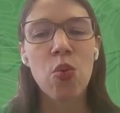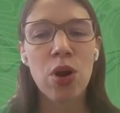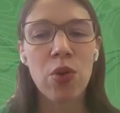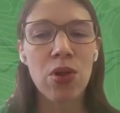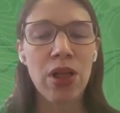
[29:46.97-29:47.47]

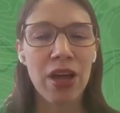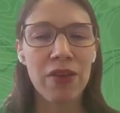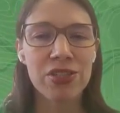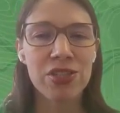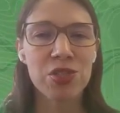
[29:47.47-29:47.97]
where we'll
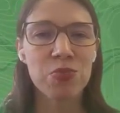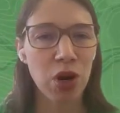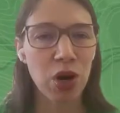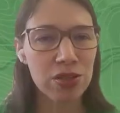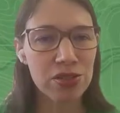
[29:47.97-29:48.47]
have
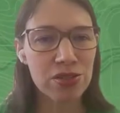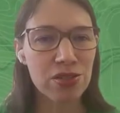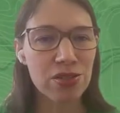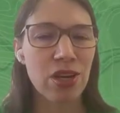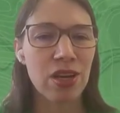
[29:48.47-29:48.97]

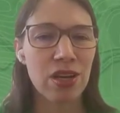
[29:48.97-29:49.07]
sparse,